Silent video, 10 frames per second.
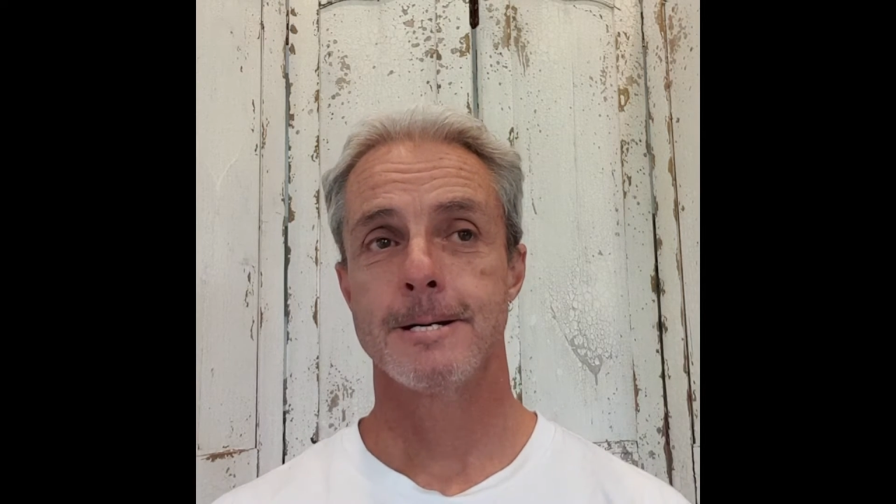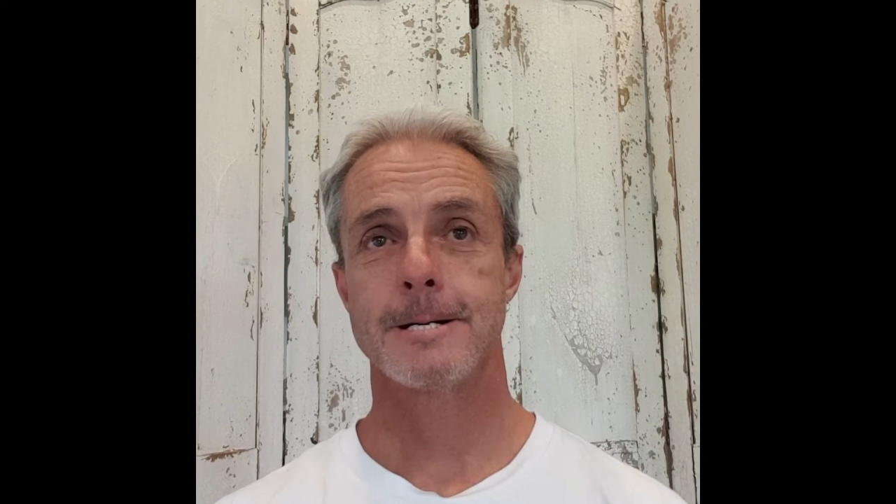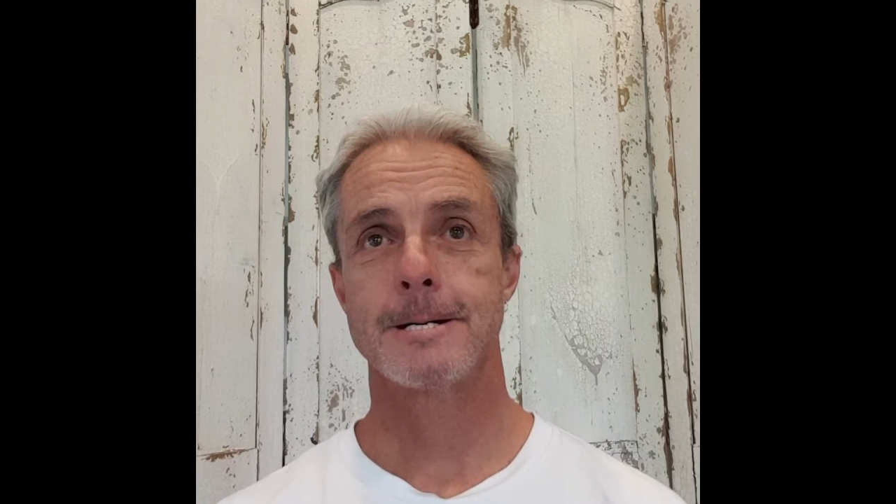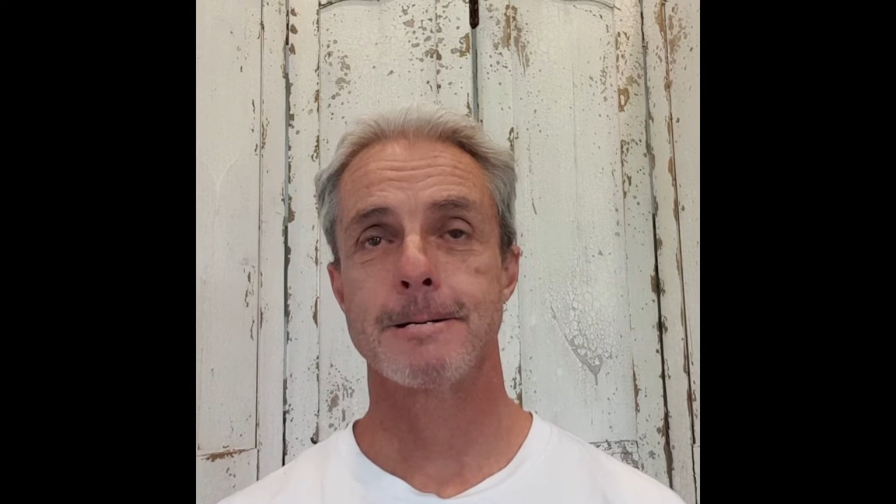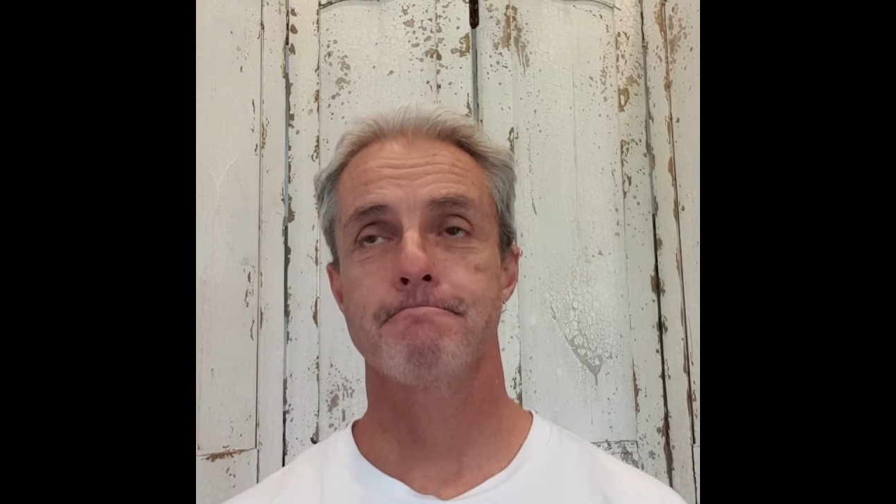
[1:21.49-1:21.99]

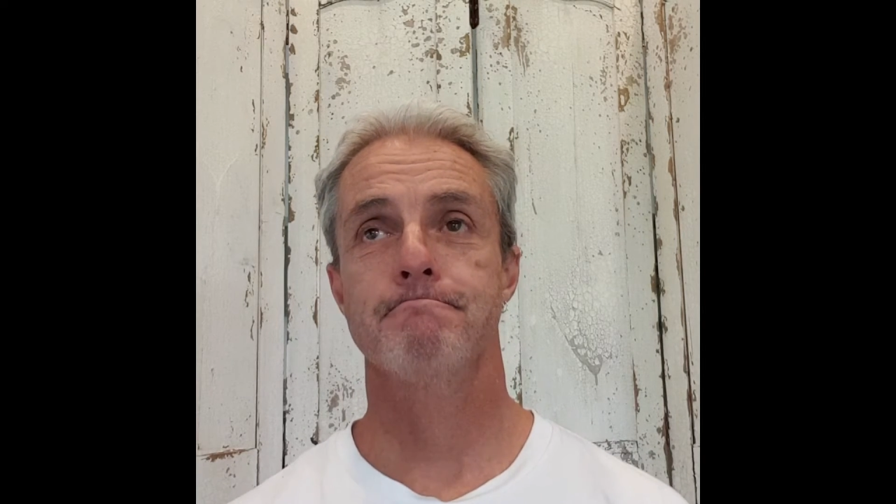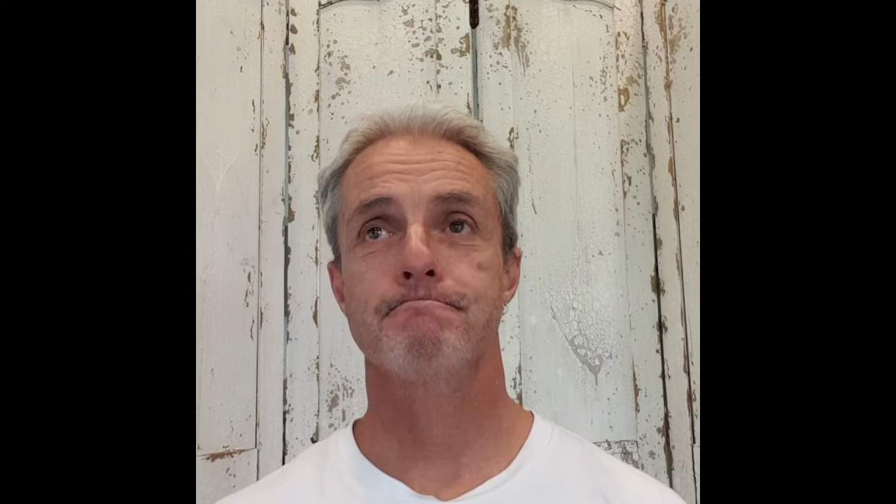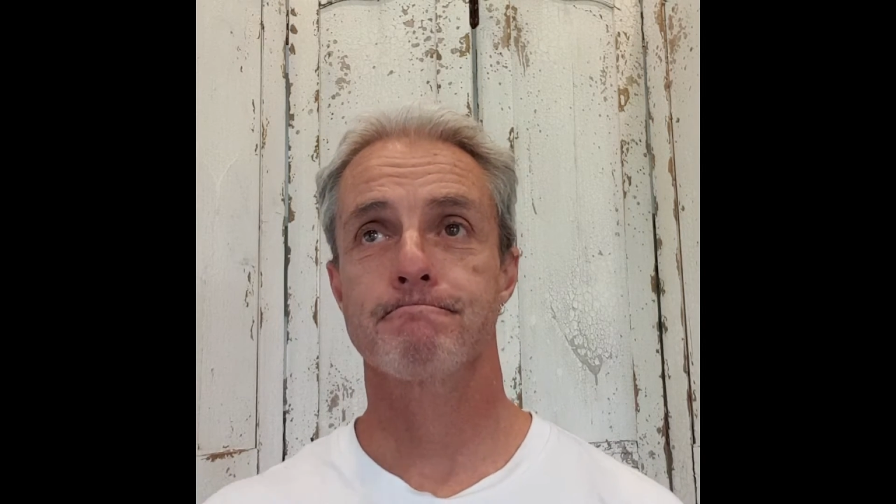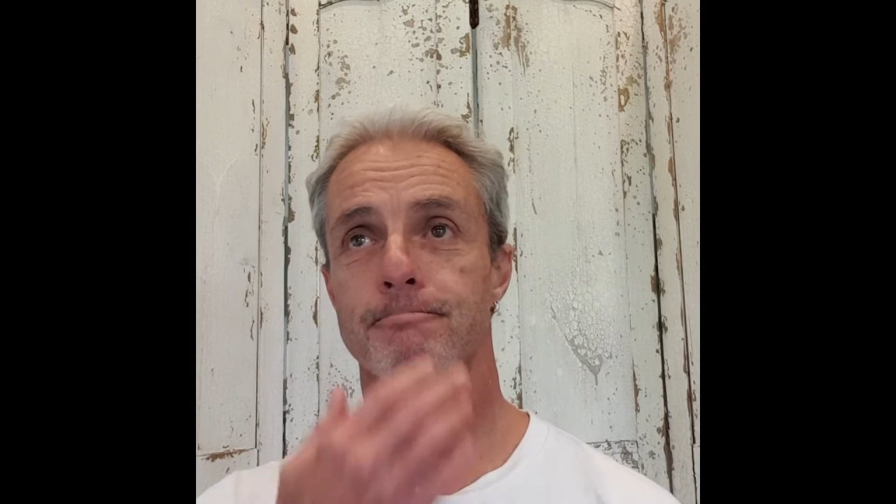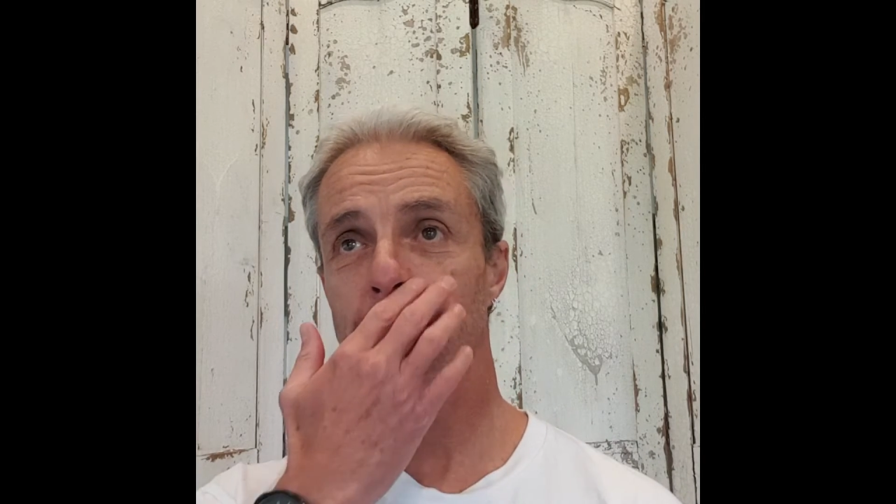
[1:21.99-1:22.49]

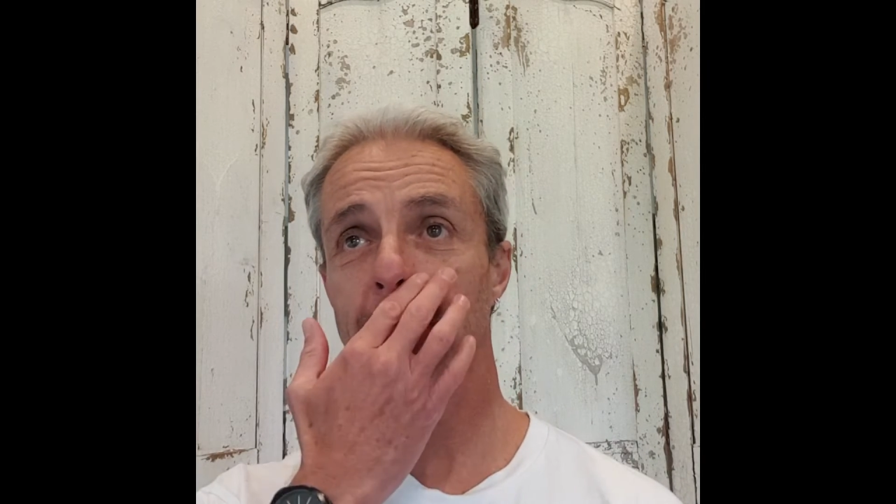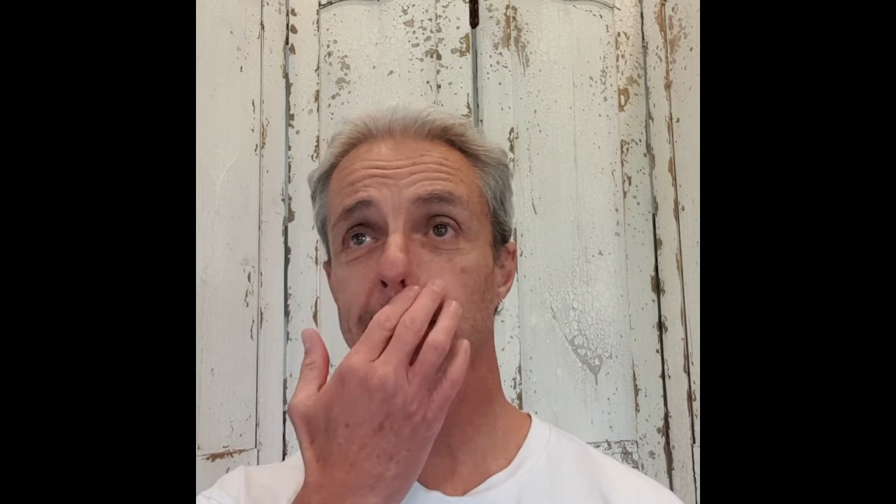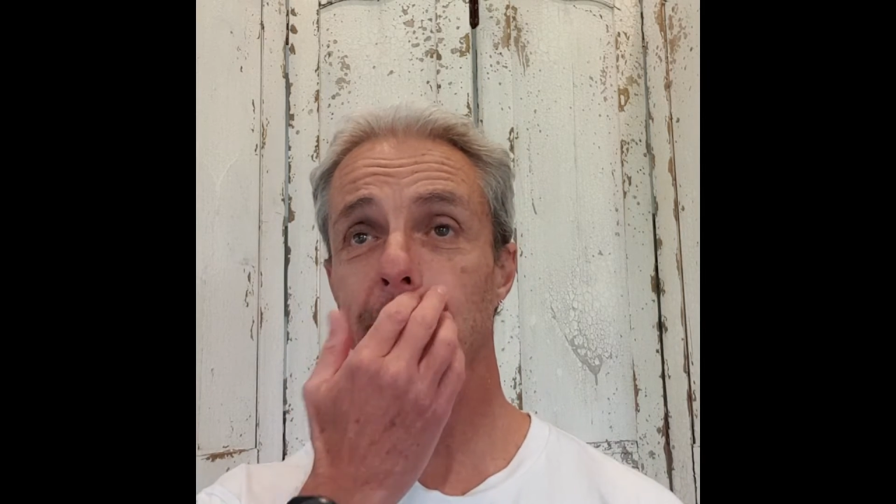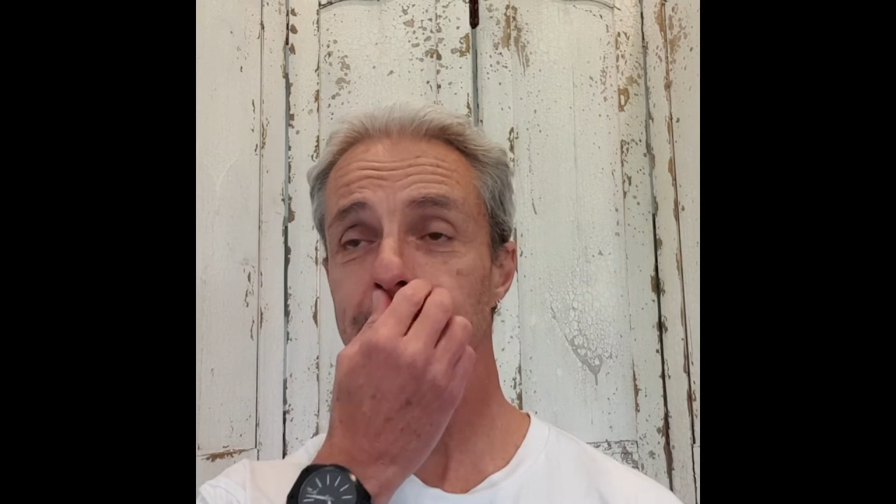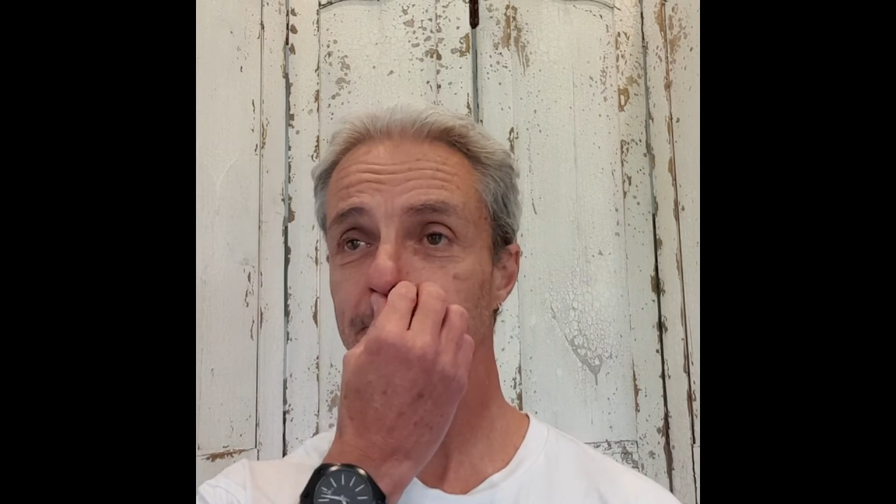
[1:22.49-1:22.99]

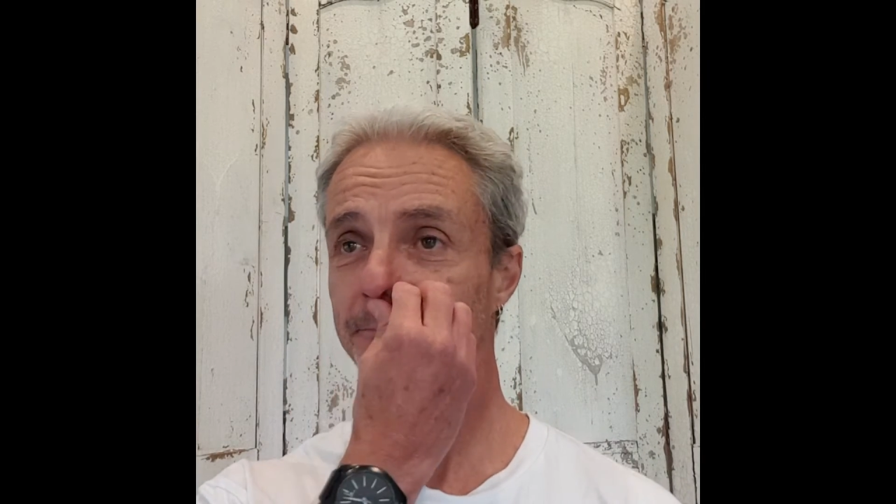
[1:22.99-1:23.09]
Okay,